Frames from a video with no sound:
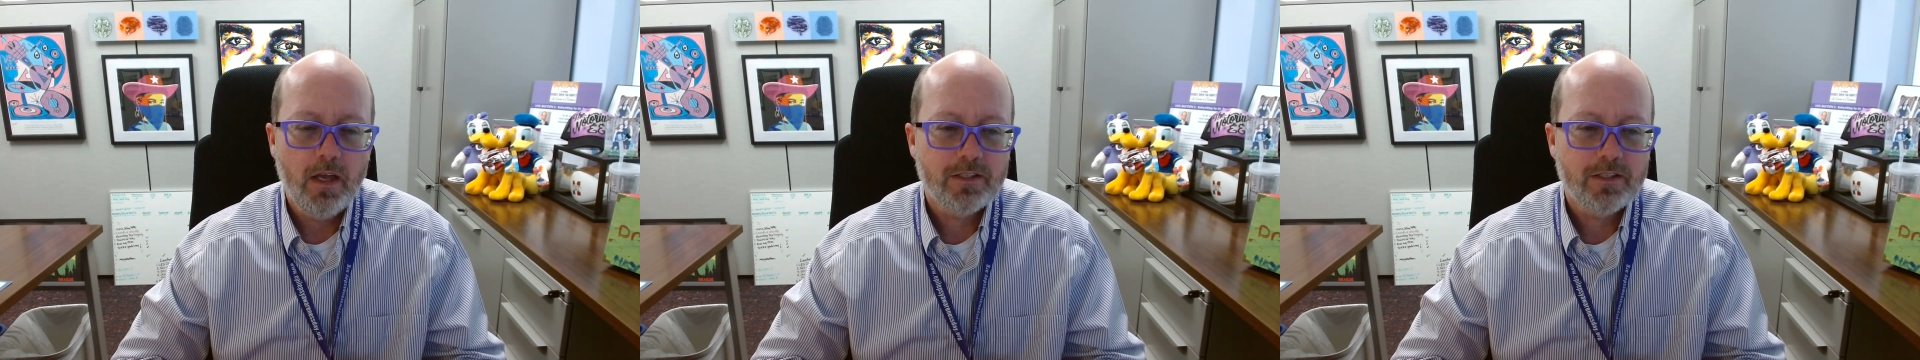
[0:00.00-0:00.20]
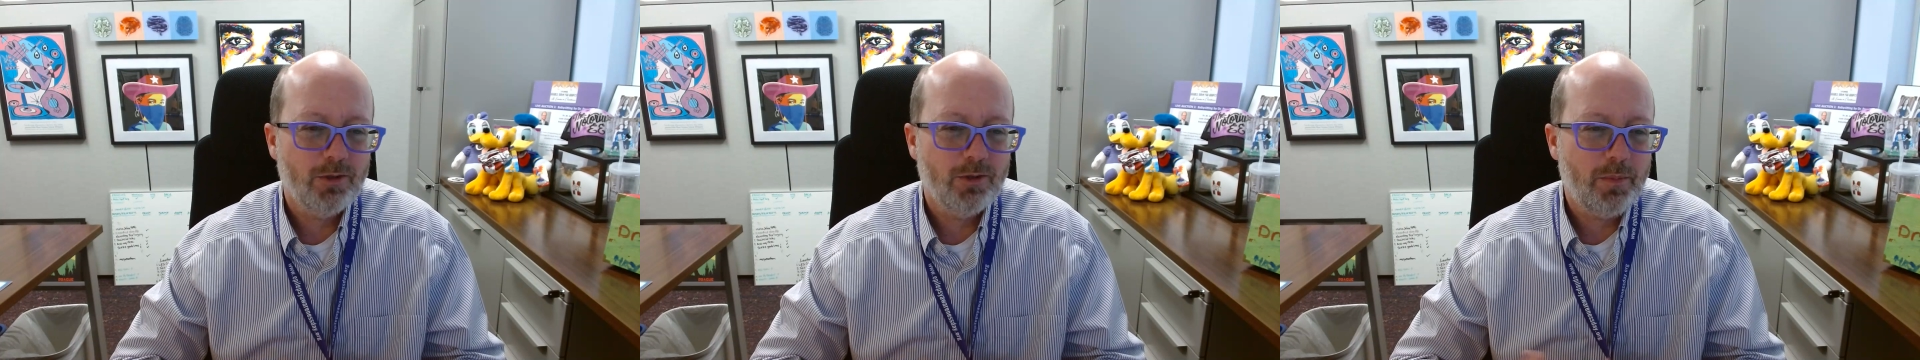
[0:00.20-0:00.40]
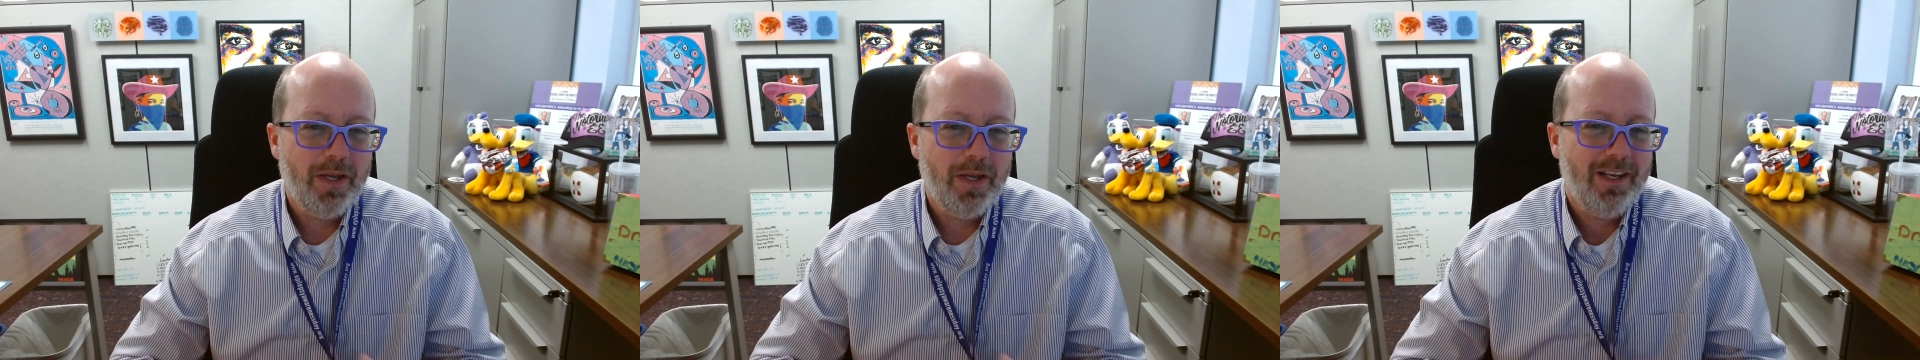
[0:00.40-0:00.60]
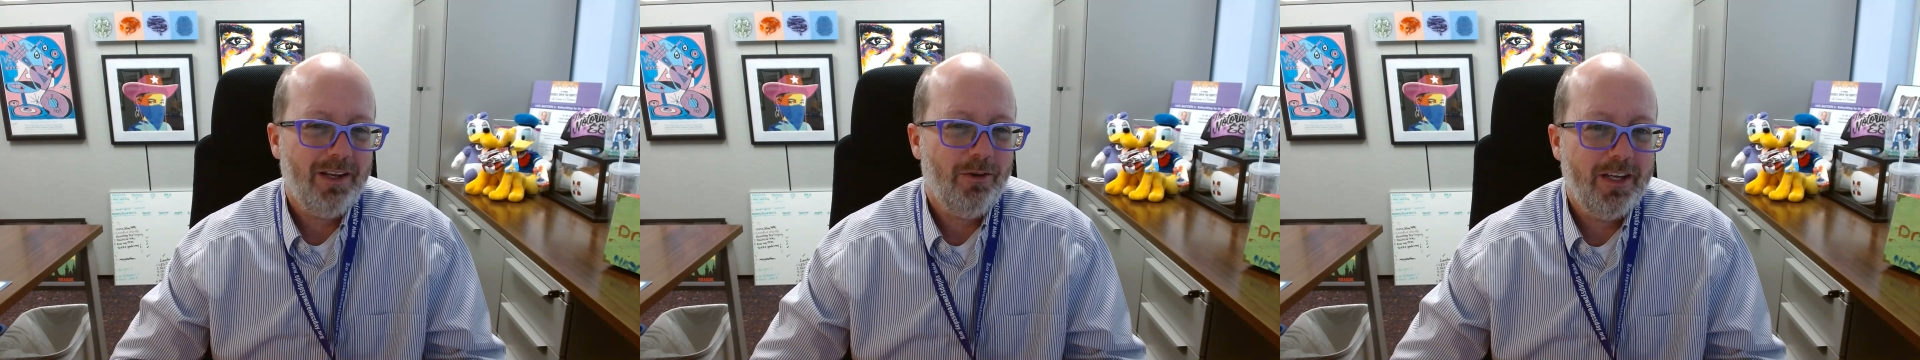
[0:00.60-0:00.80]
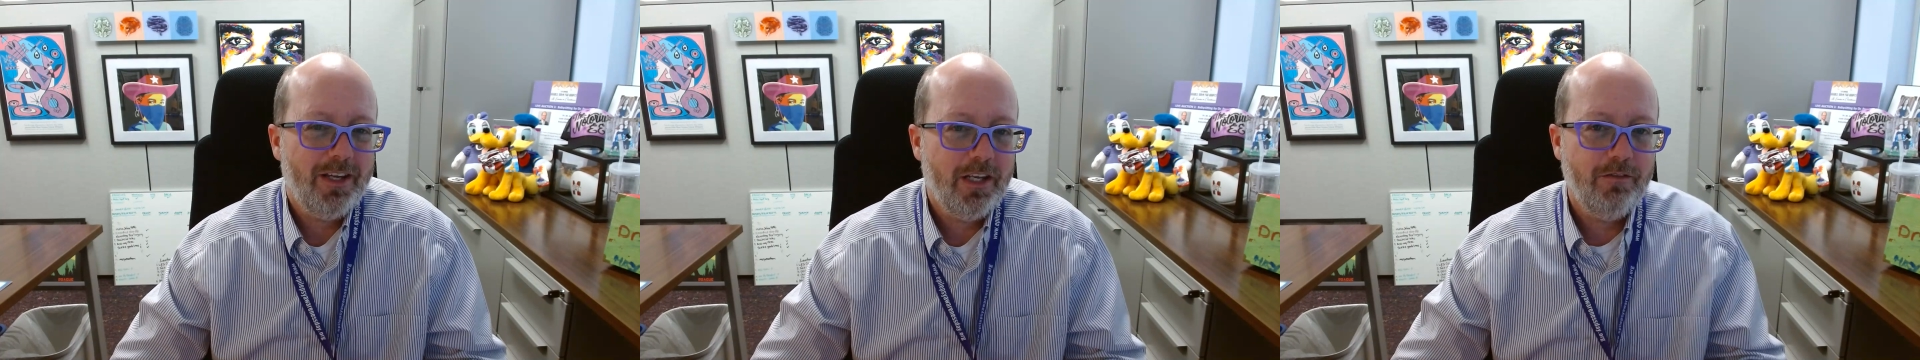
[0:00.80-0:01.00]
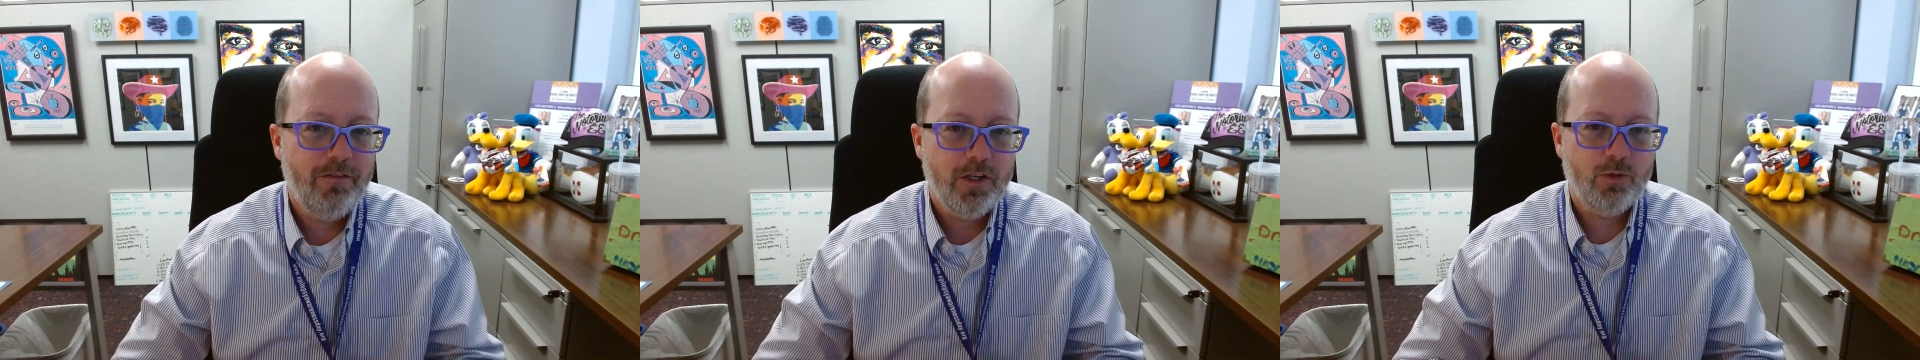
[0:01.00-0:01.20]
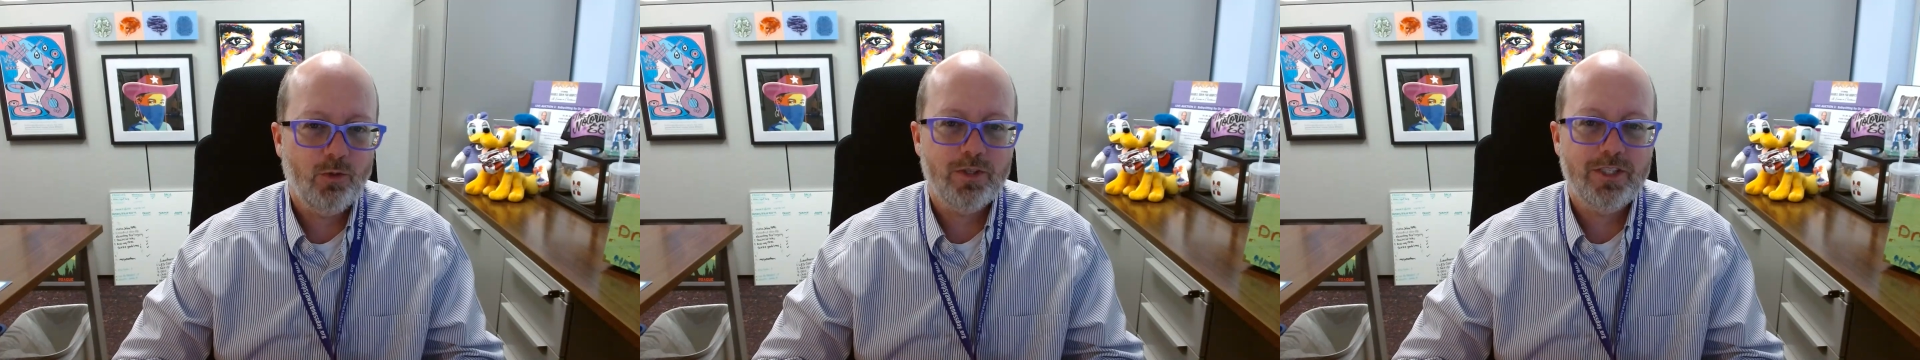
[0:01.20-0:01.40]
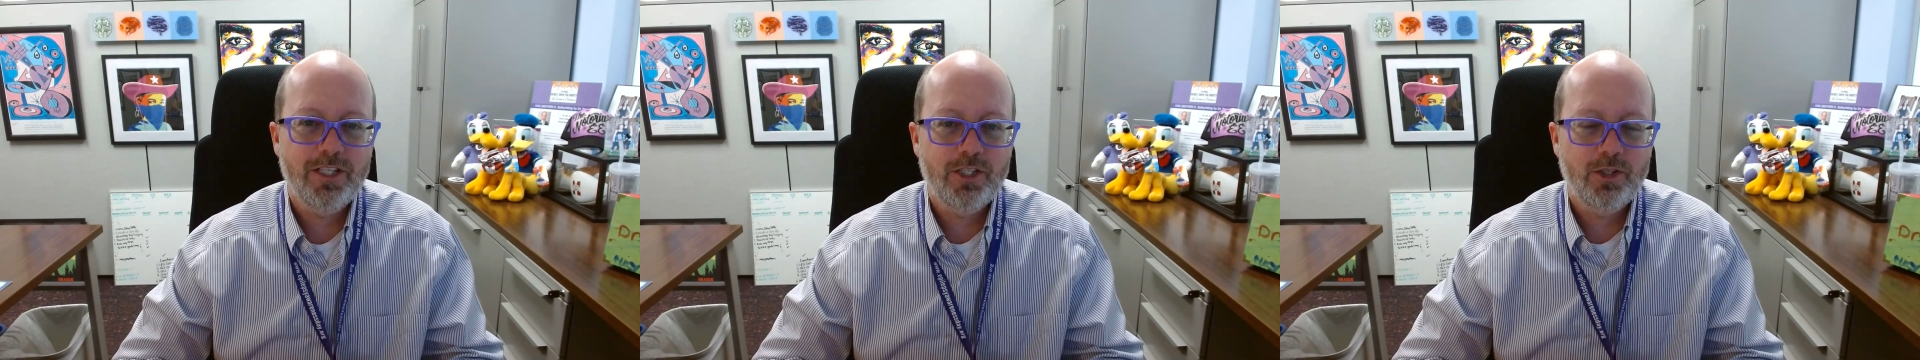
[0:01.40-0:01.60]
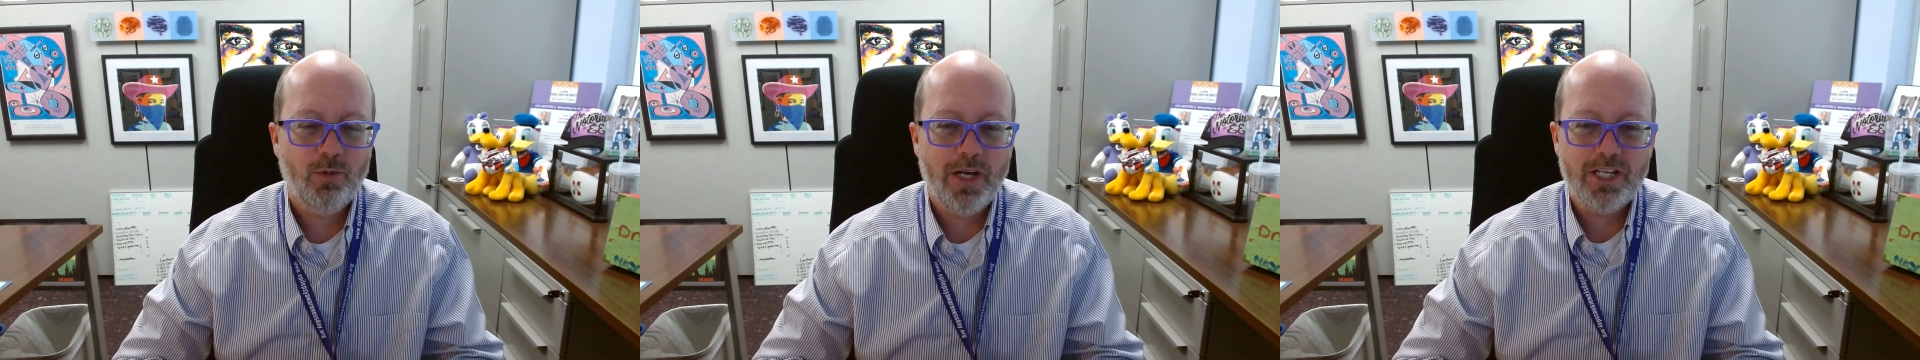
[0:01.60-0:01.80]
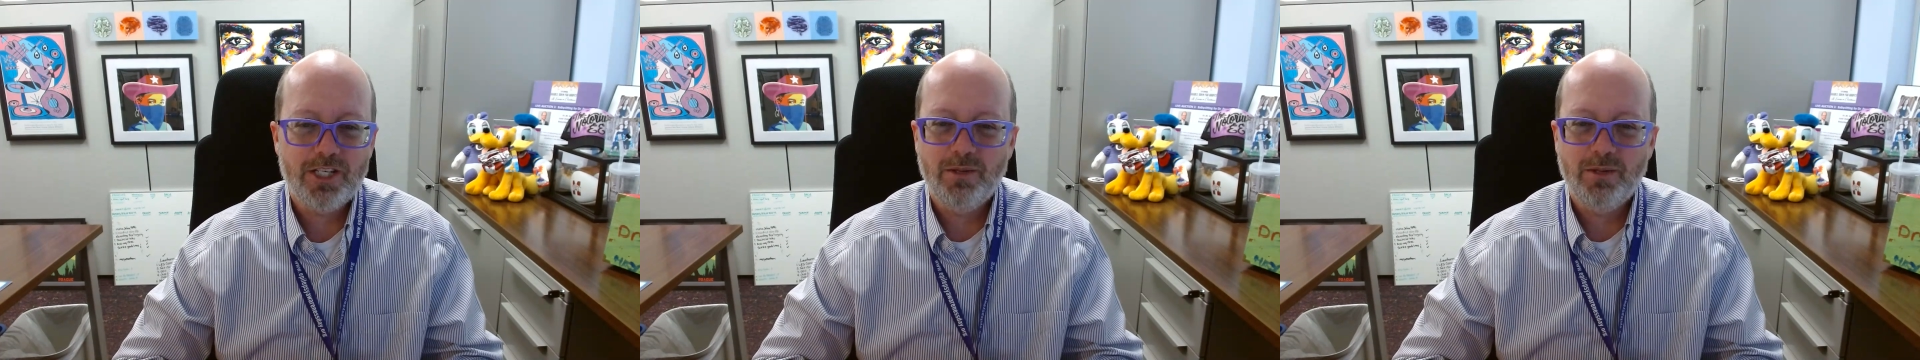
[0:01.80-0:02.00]
So, depending on the individual
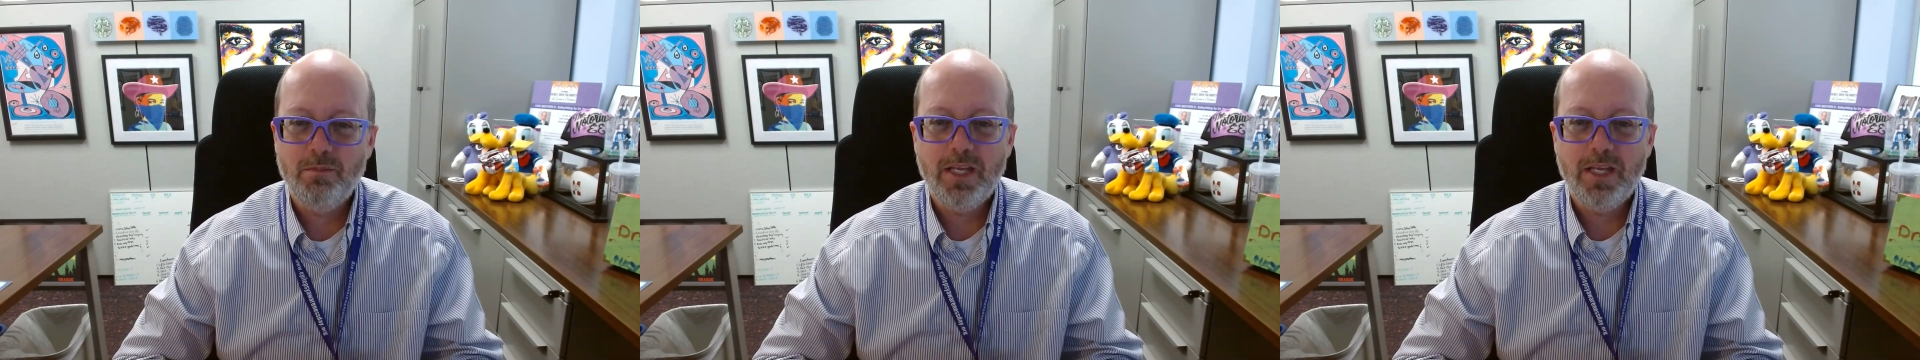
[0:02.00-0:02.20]
situation,